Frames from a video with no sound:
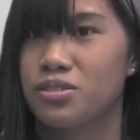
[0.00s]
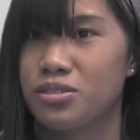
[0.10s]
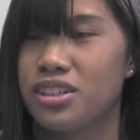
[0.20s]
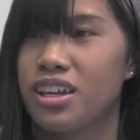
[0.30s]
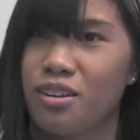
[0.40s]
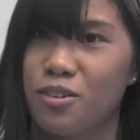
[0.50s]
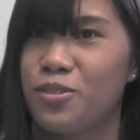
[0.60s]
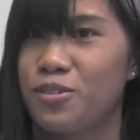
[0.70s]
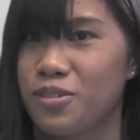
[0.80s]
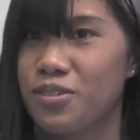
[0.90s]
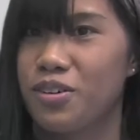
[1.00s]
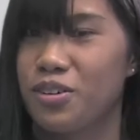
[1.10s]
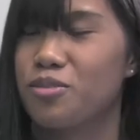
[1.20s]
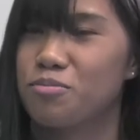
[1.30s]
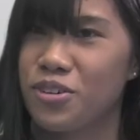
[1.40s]
to say hello
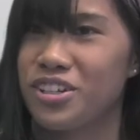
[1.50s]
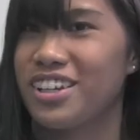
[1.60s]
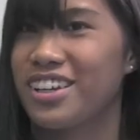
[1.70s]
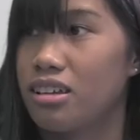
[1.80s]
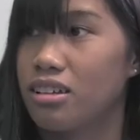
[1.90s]
or good morning.